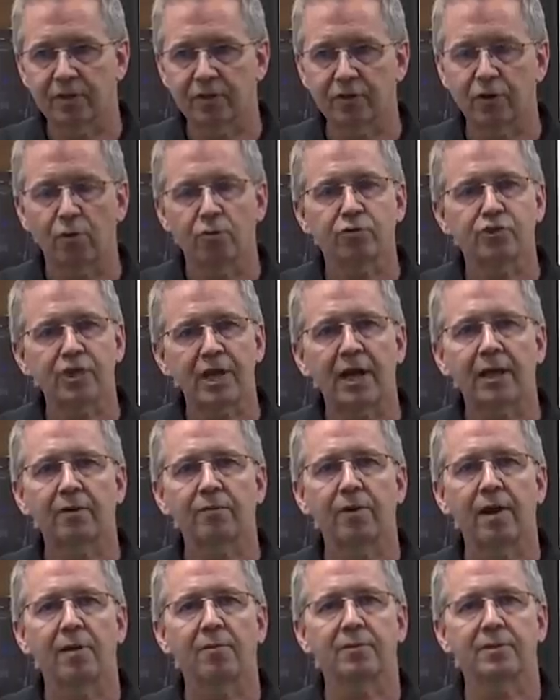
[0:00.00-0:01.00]
Don't jack
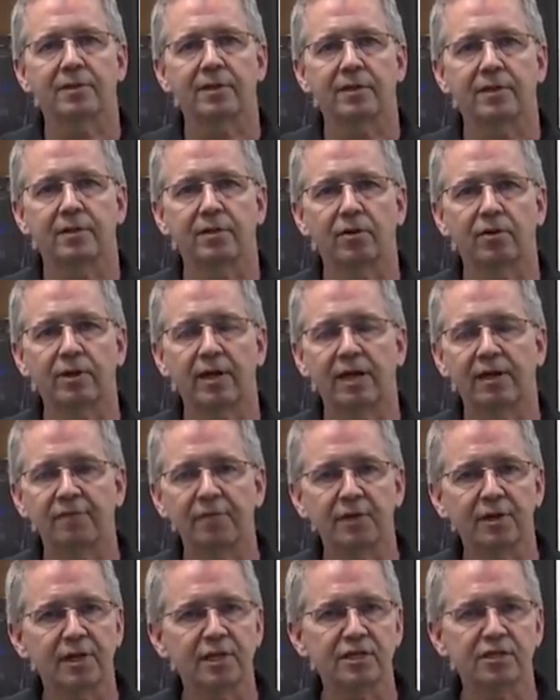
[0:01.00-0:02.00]
around with it, okay? If
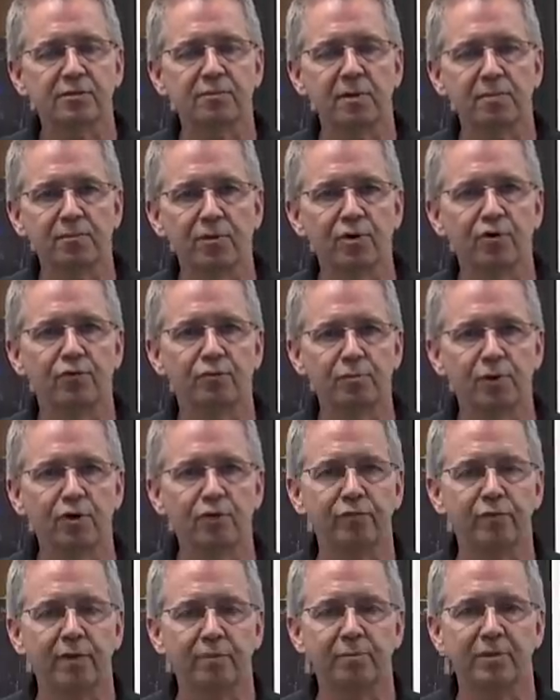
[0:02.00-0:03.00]
it needs to be moved,
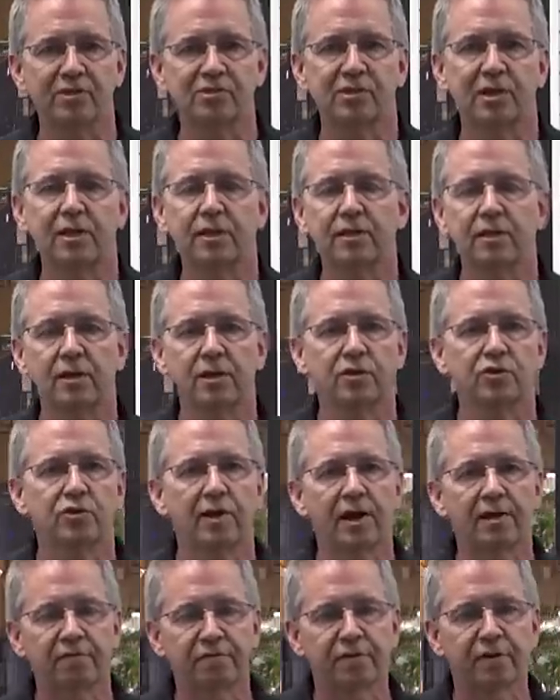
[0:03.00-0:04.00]
move it. But sit in there and
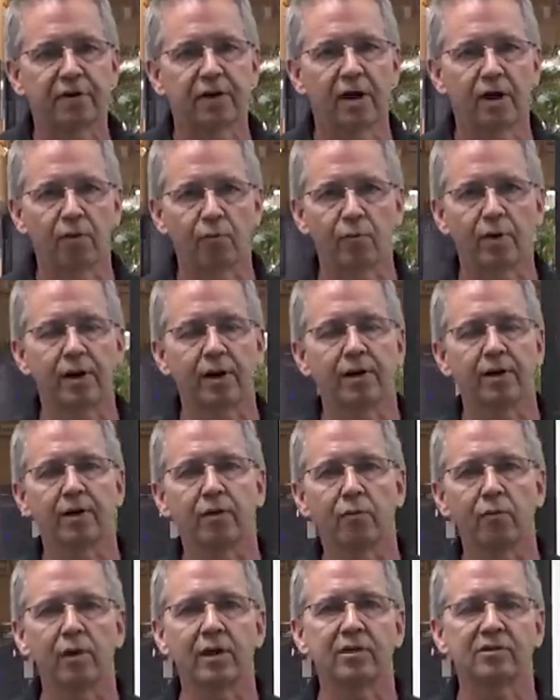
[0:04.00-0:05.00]
try to figure out
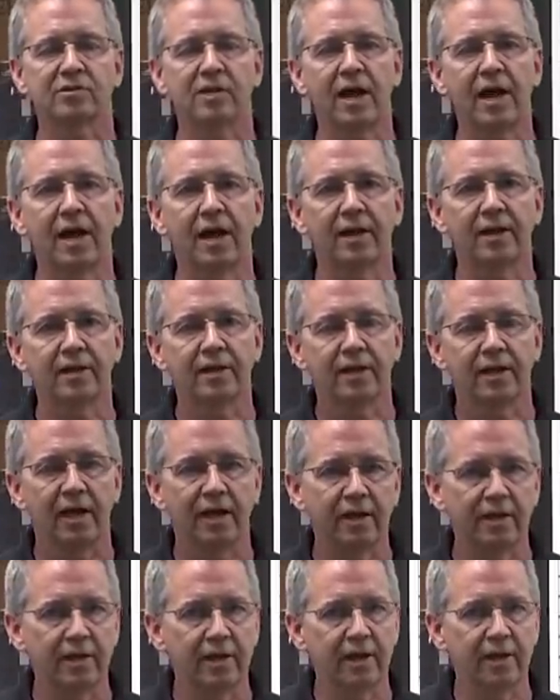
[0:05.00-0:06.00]
where it's at
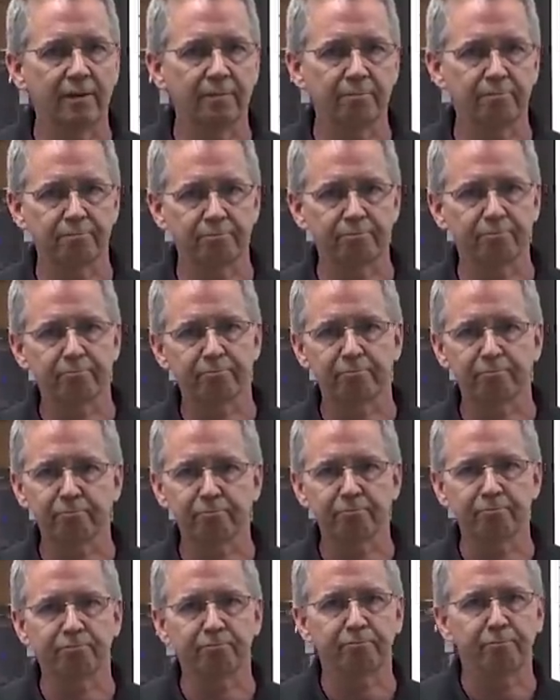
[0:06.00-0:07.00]
and
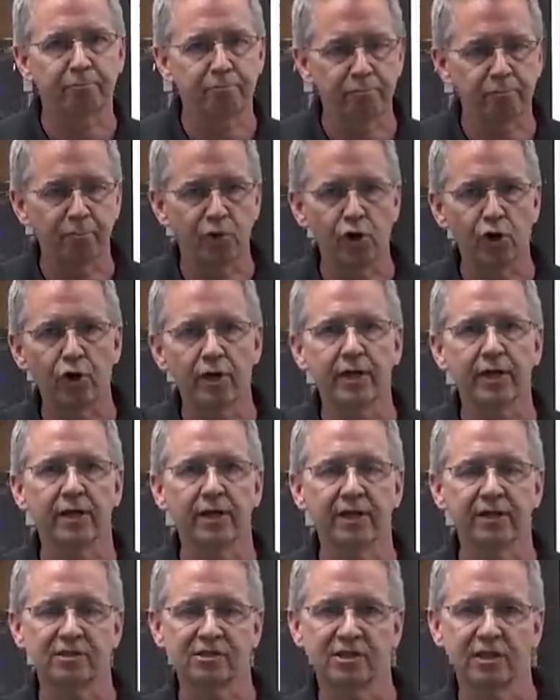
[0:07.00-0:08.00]
hook it
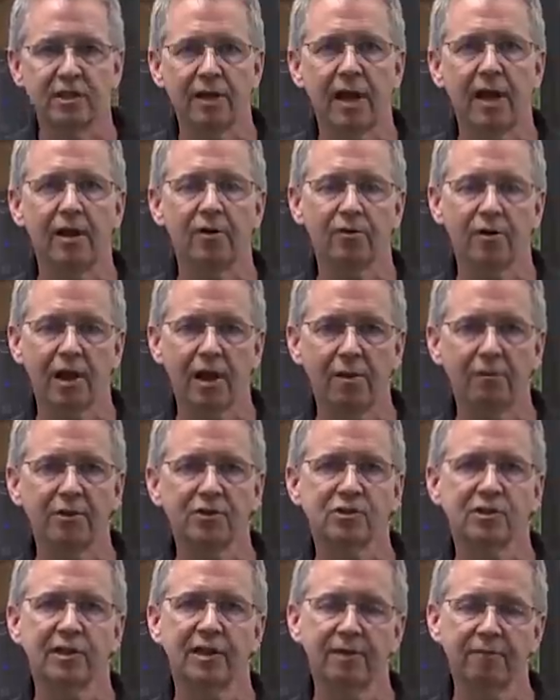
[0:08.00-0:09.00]
and see how
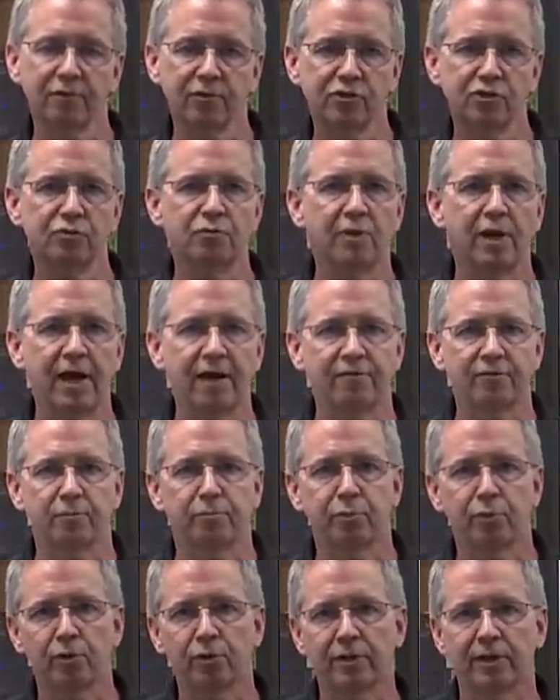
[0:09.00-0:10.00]
much leverage you would have to
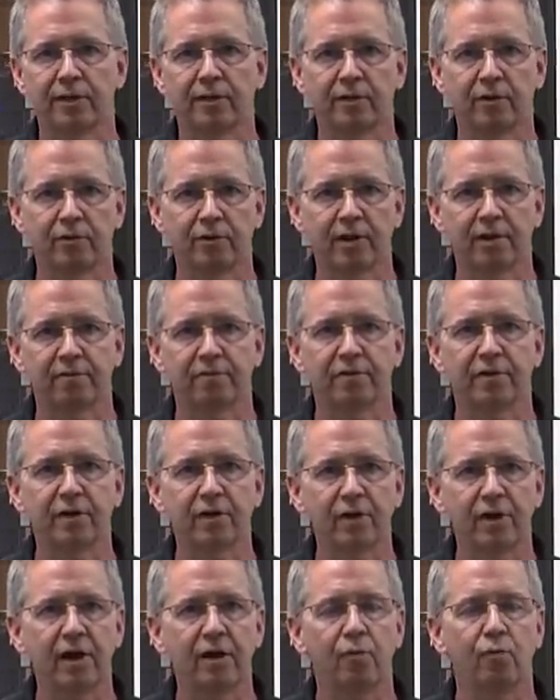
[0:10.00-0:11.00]
pull it, okay?
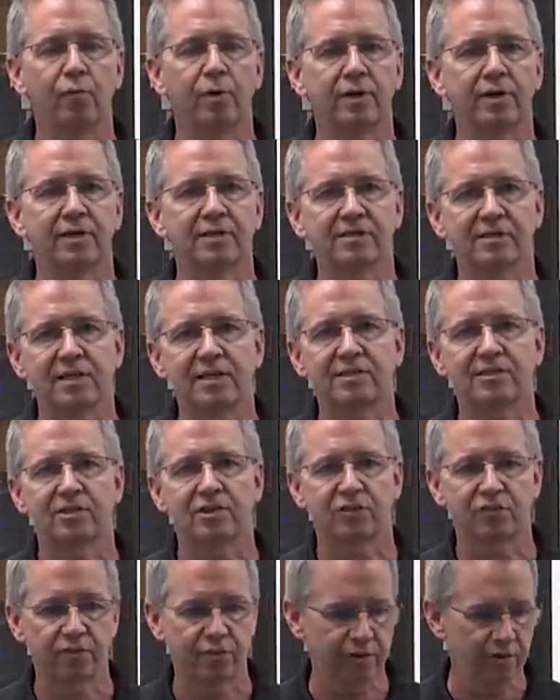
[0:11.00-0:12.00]
Figure out what is
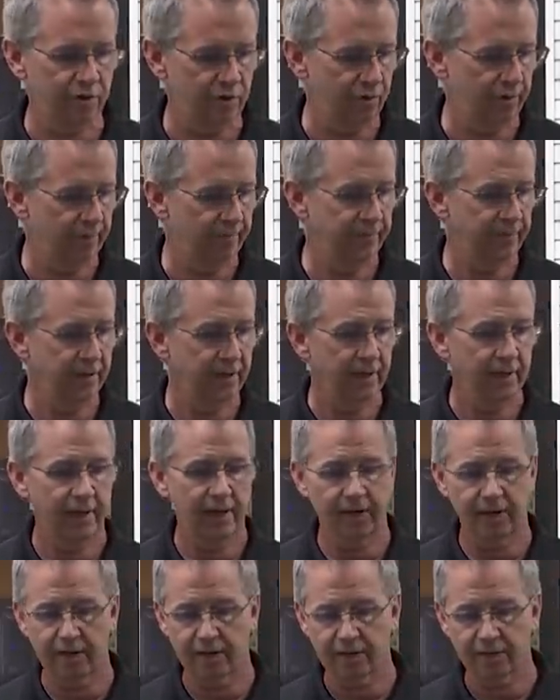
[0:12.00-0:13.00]
easiest for you.
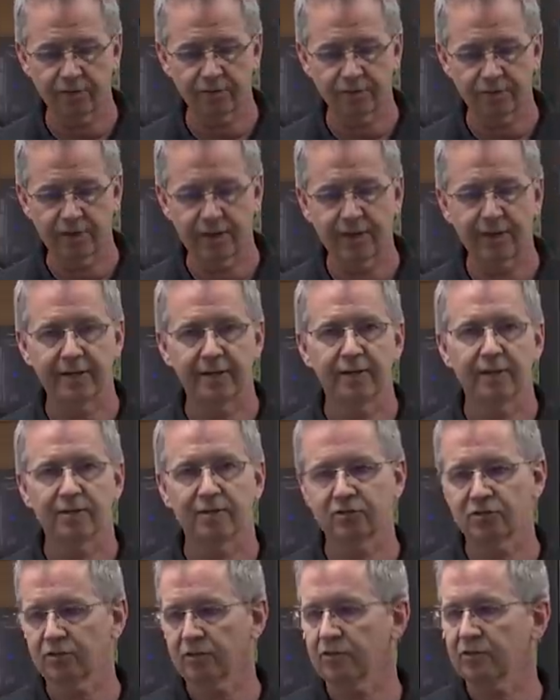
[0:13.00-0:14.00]
And another thing,
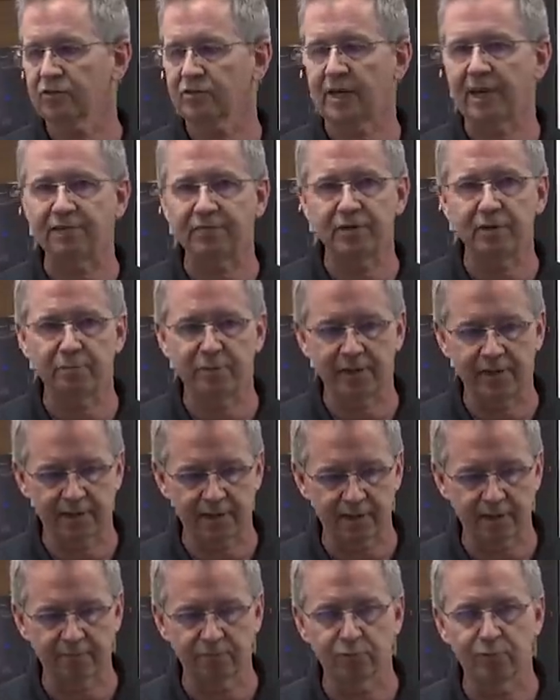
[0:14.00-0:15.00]
this little safety pin
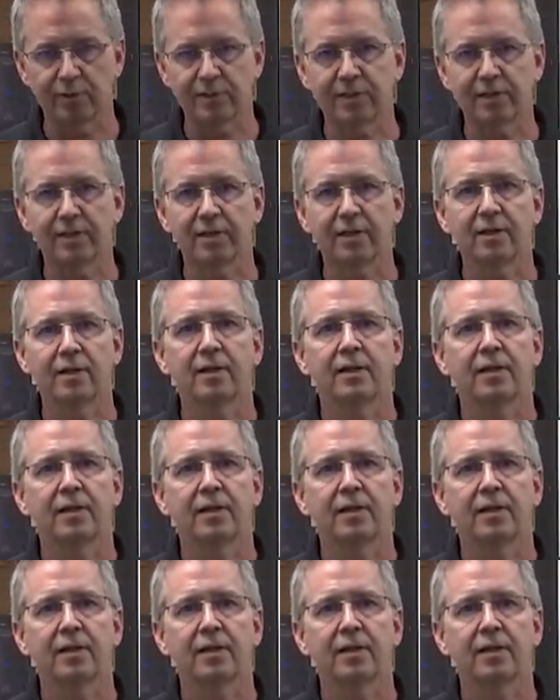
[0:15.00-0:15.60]
that comes with it,